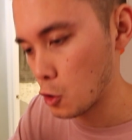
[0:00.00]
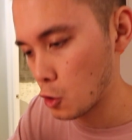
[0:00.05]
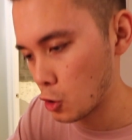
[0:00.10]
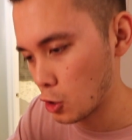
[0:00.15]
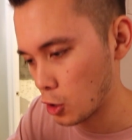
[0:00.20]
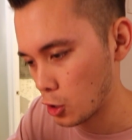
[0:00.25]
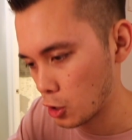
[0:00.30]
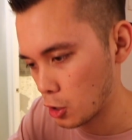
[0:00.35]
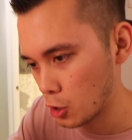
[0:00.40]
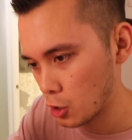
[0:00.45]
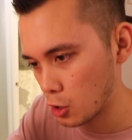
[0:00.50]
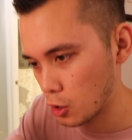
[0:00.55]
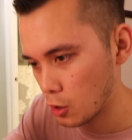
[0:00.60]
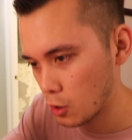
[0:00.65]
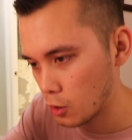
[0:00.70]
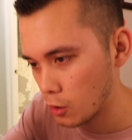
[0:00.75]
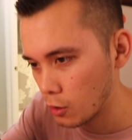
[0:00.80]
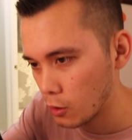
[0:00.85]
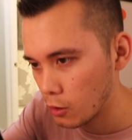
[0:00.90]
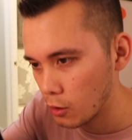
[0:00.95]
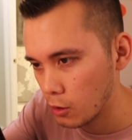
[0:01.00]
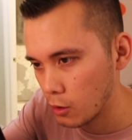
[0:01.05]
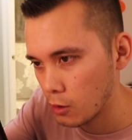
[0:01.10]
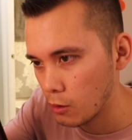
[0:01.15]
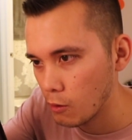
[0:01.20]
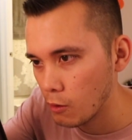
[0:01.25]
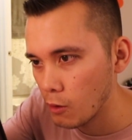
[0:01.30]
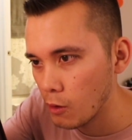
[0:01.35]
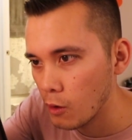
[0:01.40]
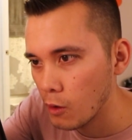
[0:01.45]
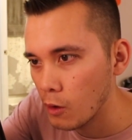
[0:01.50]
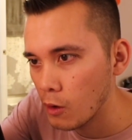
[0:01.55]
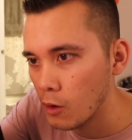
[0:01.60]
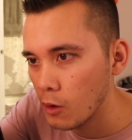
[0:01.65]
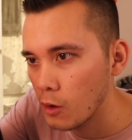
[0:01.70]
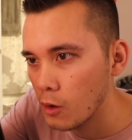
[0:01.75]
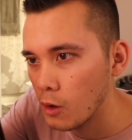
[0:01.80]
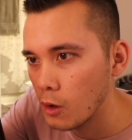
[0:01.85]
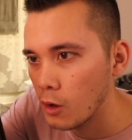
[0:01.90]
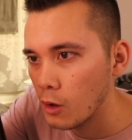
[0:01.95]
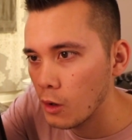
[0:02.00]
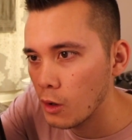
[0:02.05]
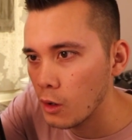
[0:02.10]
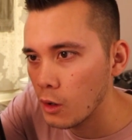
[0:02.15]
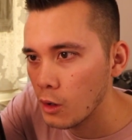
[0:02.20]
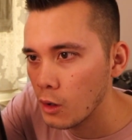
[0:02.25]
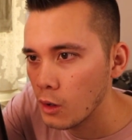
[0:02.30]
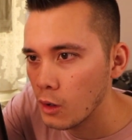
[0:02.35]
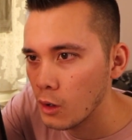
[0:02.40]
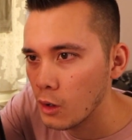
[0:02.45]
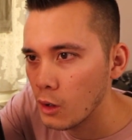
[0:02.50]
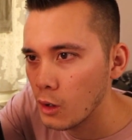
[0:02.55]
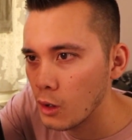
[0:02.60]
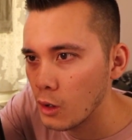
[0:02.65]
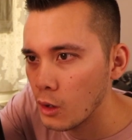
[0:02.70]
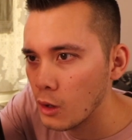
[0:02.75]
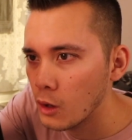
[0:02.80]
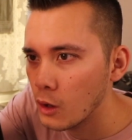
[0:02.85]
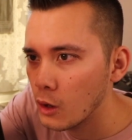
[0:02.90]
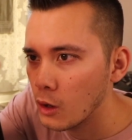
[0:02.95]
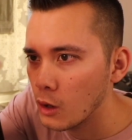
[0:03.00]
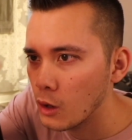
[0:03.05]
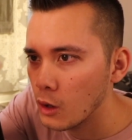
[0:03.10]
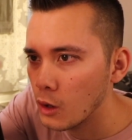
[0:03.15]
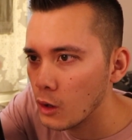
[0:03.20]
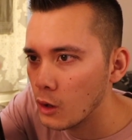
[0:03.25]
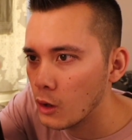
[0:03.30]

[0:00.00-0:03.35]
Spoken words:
Nothing is said.